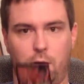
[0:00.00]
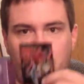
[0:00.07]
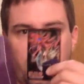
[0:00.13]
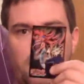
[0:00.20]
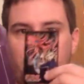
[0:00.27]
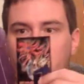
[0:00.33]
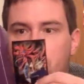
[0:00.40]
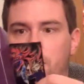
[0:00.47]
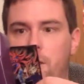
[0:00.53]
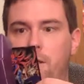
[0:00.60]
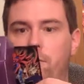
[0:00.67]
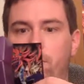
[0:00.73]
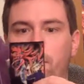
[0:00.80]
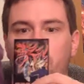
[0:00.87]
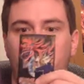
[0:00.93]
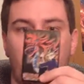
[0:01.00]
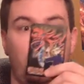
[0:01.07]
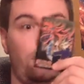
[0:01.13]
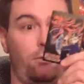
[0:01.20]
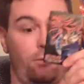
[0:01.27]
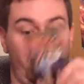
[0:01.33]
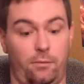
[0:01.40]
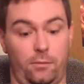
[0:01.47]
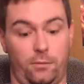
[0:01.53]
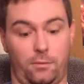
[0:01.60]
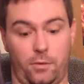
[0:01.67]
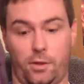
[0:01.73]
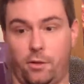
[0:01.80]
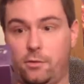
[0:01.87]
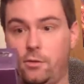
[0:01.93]
Okay, let's see what we got. Ooh,
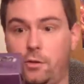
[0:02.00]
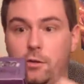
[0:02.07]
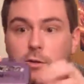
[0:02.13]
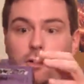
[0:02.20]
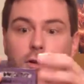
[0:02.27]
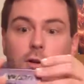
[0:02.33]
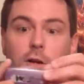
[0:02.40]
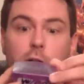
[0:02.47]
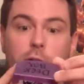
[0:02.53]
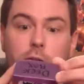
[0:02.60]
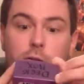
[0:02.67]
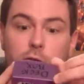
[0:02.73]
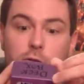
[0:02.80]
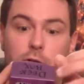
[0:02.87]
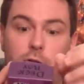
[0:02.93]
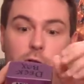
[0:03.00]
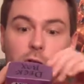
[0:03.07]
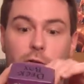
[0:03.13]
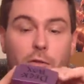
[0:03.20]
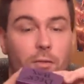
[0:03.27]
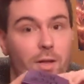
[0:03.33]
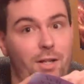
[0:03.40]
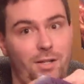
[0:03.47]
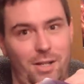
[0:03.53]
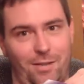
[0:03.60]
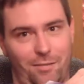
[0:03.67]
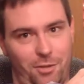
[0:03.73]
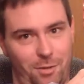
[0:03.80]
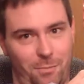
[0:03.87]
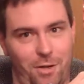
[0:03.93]
okay, there's a good card I can show off. Hopefully it doesn't
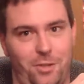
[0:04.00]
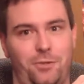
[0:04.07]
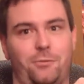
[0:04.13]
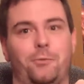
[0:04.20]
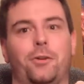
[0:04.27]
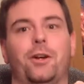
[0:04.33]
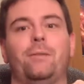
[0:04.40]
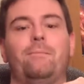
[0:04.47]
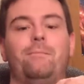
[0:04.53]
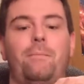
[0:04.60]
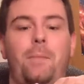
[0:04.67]
give too much away.